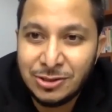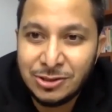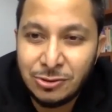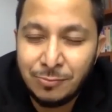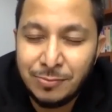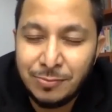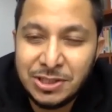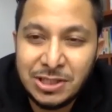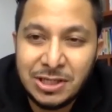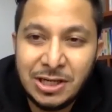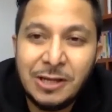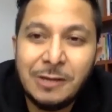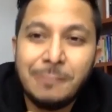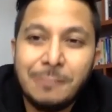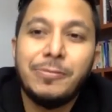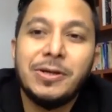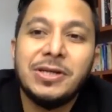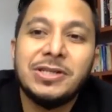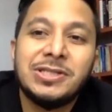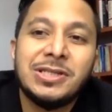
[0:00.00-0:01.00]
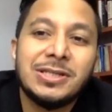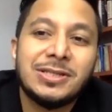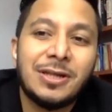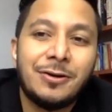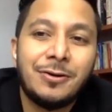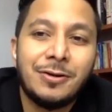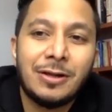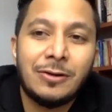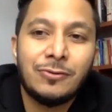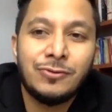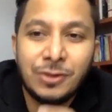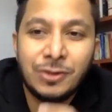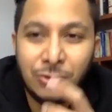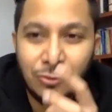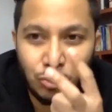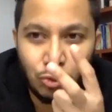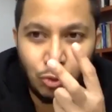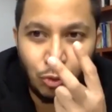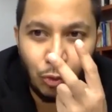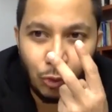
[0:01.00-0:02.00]
So basically he pays 600,000
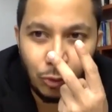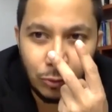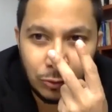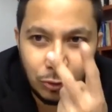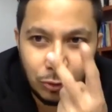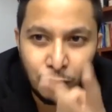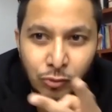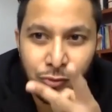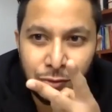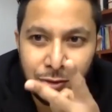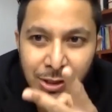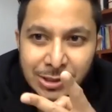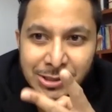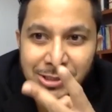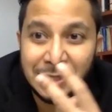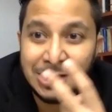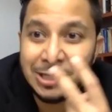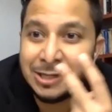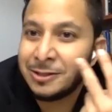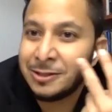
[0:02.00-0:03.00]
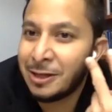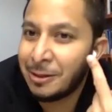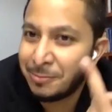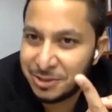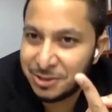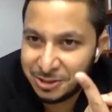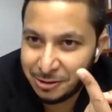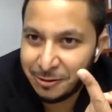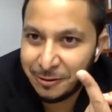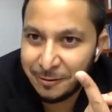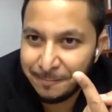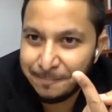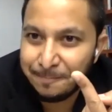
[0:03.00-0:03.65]
to own 2 units in Damansara.